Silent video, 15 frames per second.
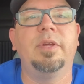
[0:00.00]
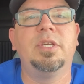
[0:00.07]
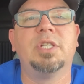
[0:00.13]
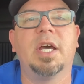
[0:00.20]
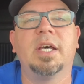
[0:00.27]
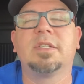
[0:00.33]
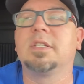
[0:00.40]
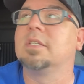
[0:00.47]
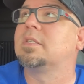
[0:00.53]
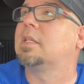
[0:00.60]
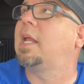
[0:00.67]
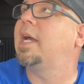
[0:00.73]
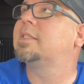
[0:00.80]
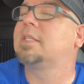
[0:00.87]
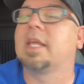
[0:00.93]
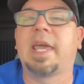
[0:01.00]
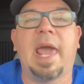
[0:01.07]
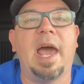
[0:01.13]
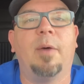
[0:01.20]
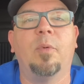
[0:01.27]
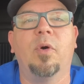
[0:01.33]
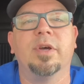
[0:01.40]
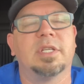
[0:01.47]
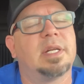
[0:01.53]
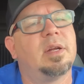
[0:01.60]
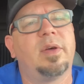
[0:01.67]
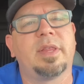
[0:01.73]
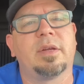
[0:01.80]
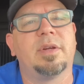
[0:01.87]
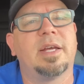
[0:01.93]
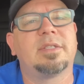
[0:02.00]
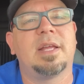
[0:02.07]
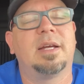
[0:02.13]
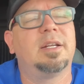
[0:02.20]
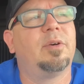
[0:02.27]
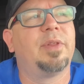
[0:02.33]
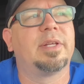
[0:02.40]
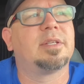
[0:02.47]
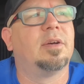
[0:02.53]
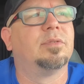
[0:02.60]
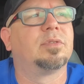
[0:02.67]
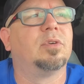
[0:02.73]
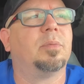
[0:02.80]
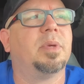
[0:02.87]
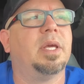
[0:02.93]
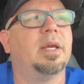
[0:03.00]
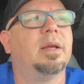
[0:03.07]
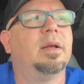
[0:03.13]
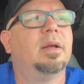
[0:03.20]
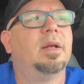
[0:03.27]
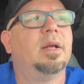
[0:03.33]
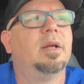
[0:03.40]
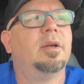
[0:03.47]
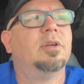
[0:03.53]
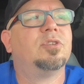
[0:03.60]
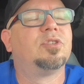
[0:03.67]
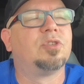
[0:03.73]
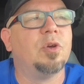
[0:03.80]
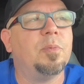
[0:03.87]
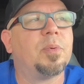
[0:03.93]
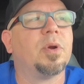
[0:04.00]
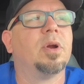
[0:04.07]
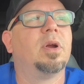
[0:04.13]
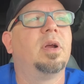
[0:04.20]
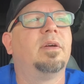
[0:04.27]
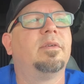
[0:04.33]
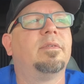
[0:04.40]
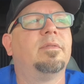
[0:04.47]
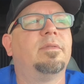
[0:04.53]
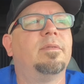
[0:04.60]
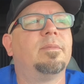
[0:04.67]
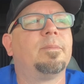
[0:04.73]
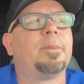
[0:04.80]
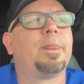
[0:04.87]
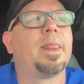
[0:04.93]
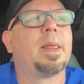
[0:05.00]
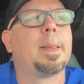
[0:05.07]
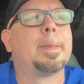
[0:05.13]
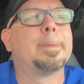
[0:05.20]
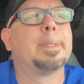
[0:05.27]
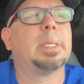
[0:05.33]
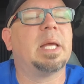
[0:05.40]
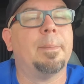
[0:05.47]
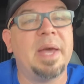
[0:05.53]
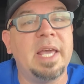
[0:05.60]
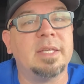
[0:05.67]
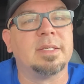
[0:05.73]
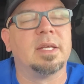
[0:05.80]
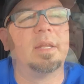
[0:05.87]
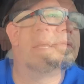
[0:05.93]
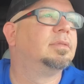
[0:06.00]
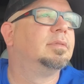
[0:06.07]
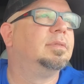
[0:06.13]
Justice, Last of the Cowboys. I know that song's gonna be super amazing.